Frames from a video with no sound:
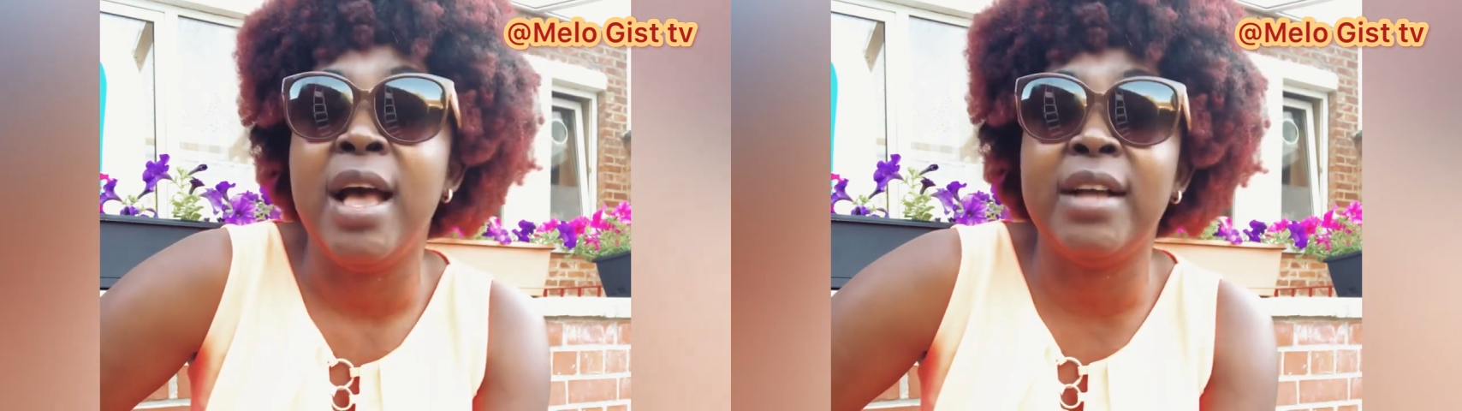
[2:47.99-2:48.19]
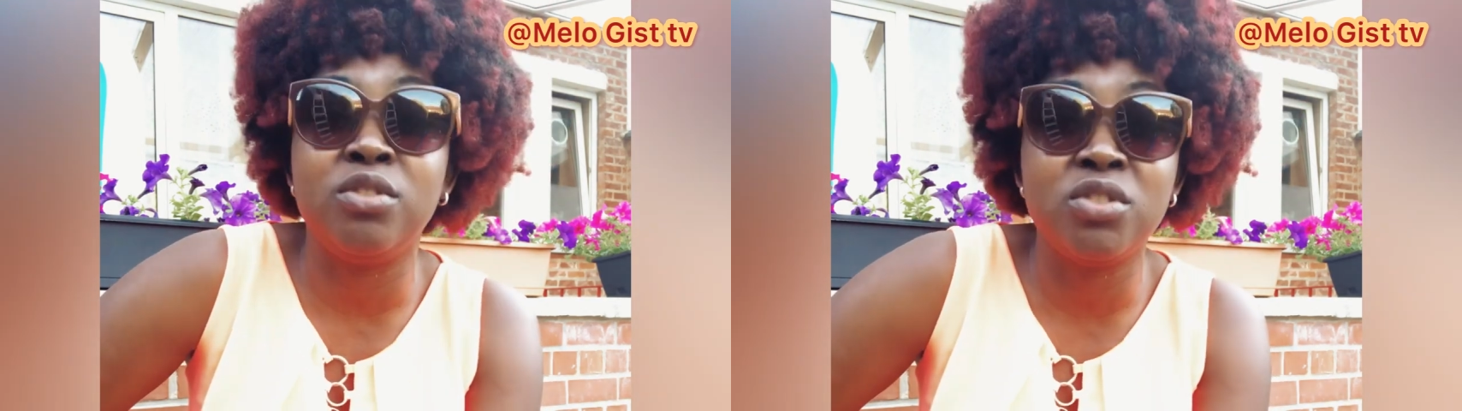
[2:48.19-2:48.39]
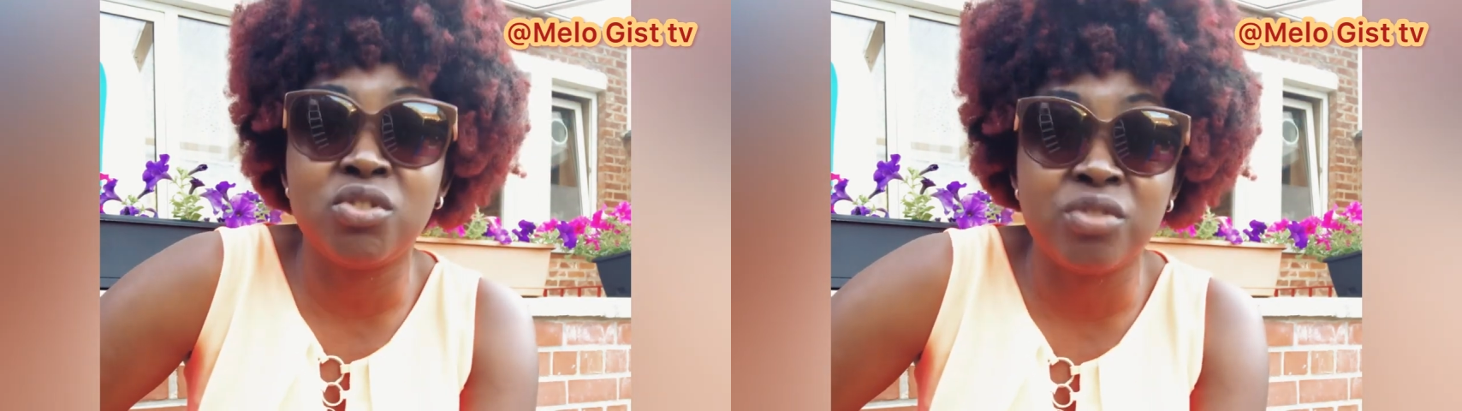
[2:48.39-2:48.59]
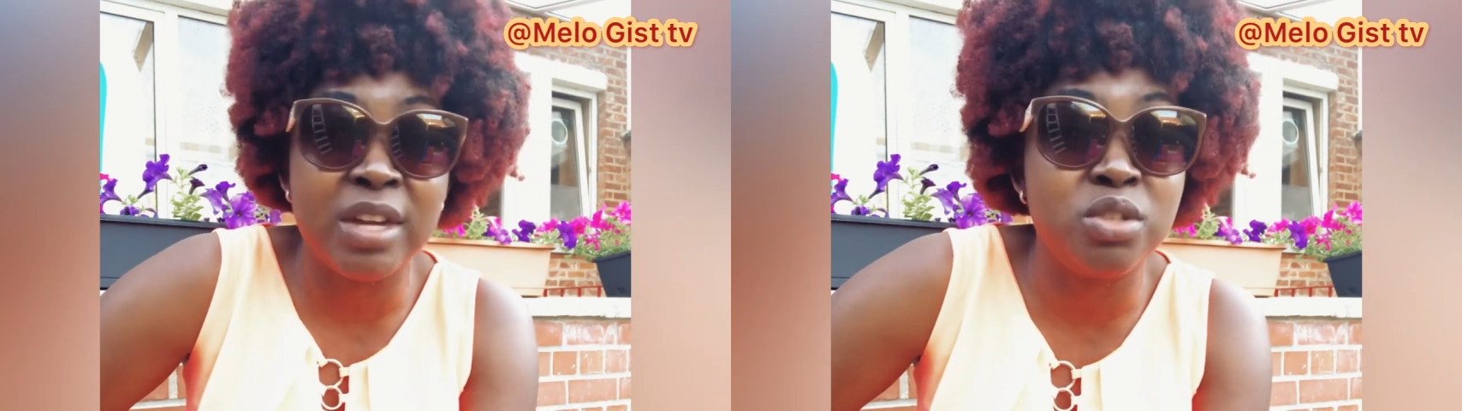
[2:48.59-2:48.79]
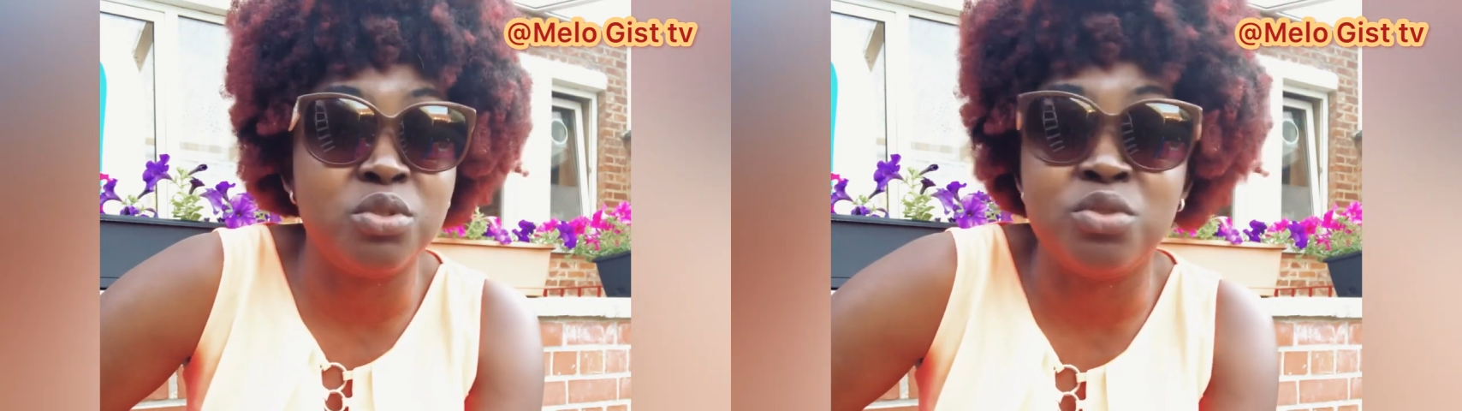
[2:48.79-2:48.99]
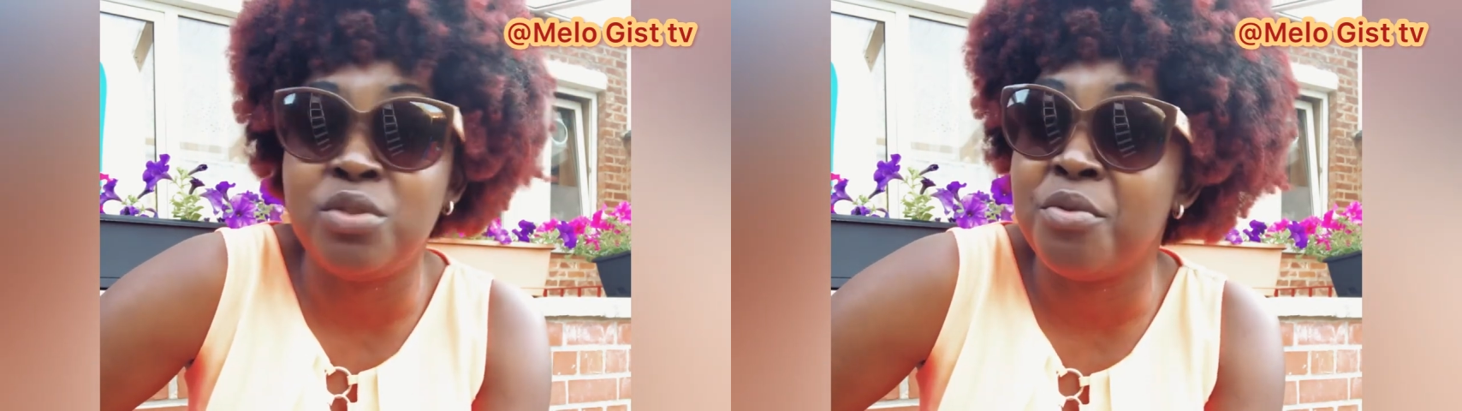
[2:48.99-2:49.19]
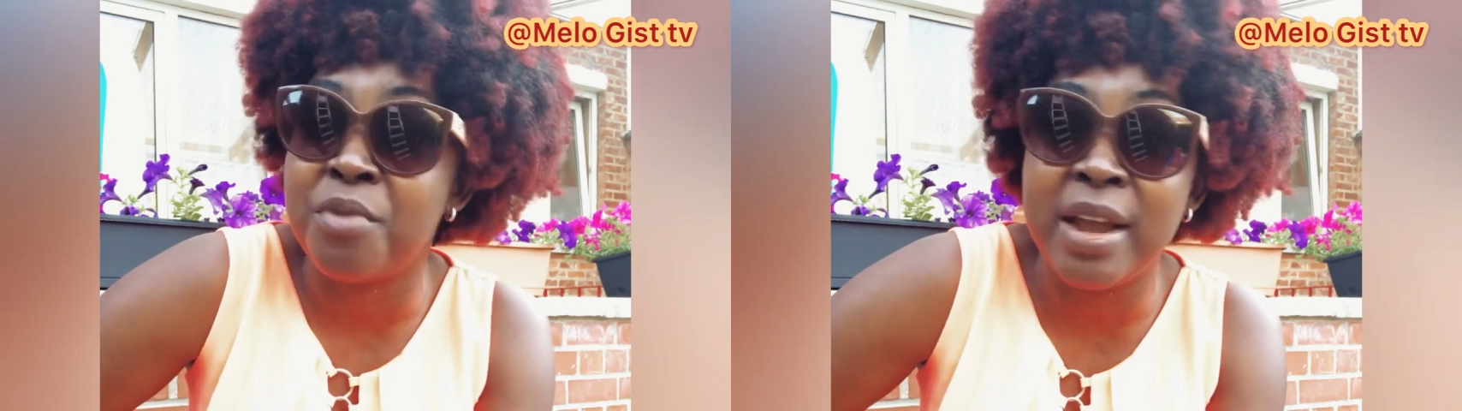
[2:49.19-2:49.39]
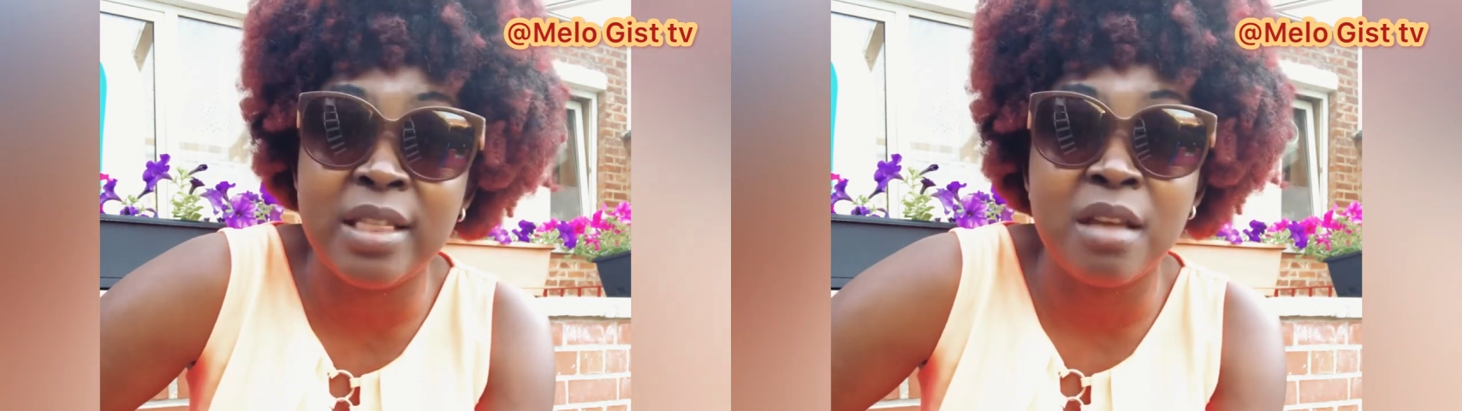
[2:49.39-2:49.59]
and just try to do the
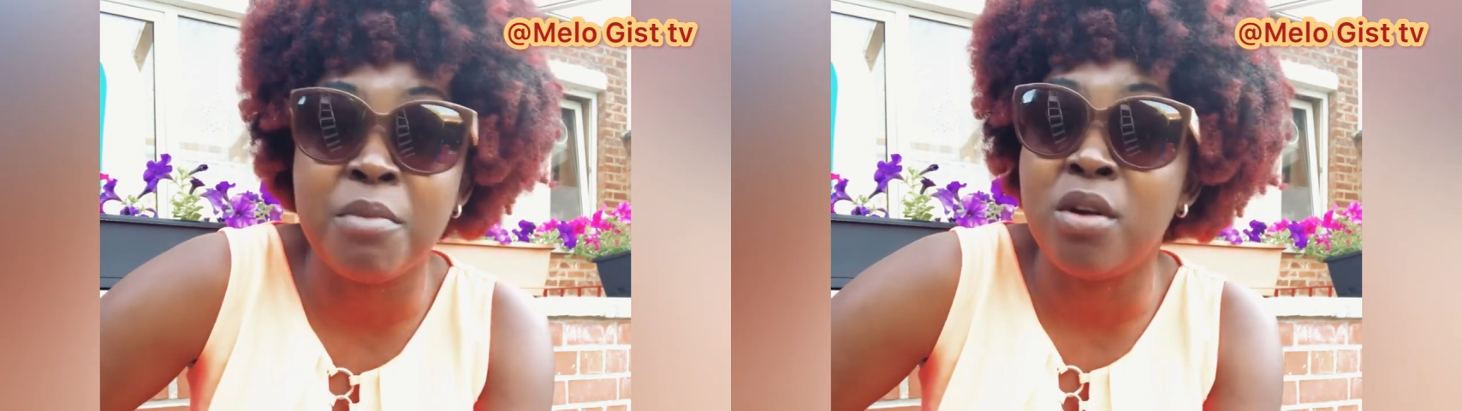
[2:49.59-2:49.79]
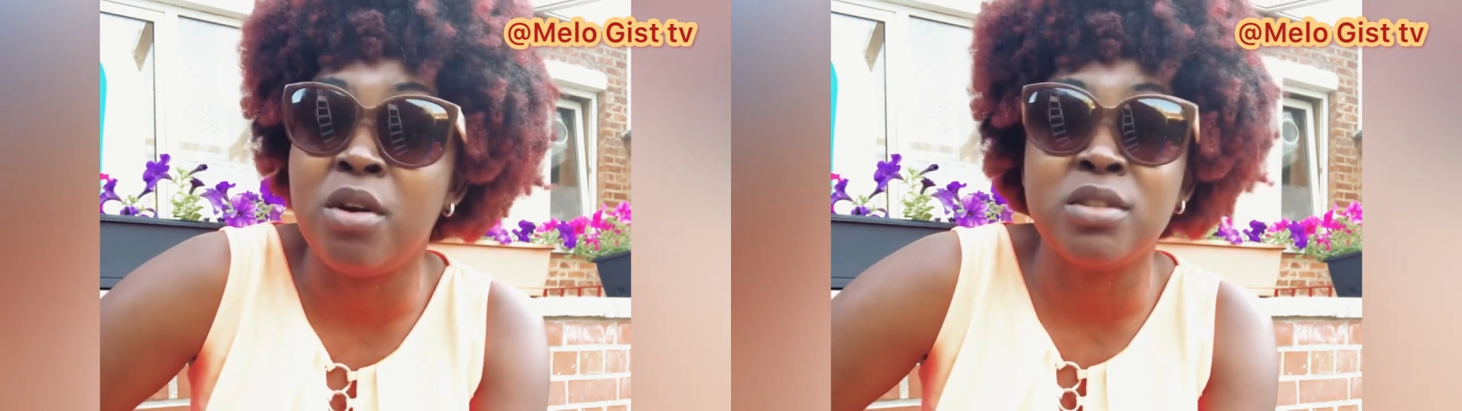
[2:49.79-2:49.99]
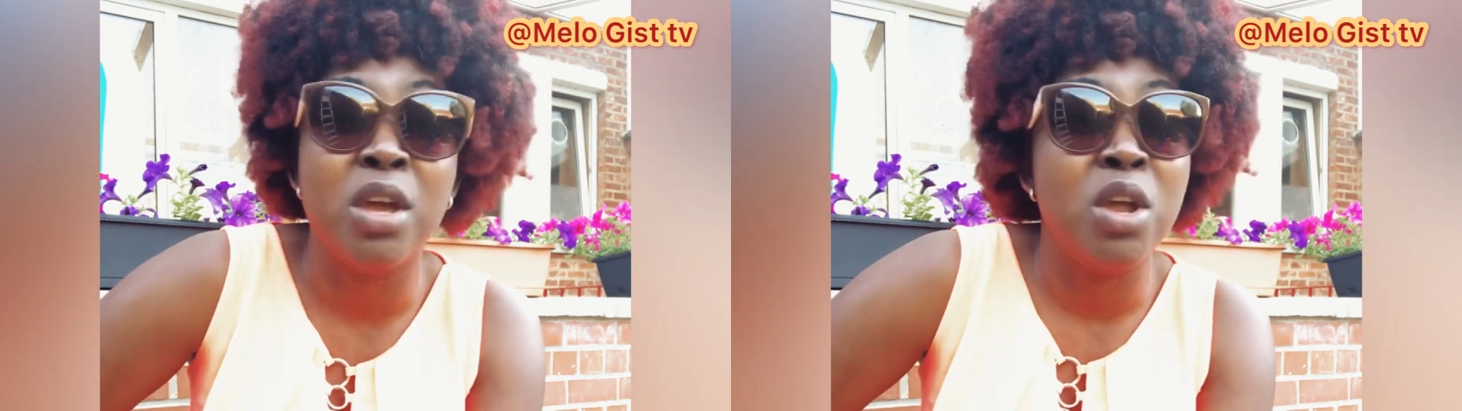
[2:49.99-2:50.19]
right thing because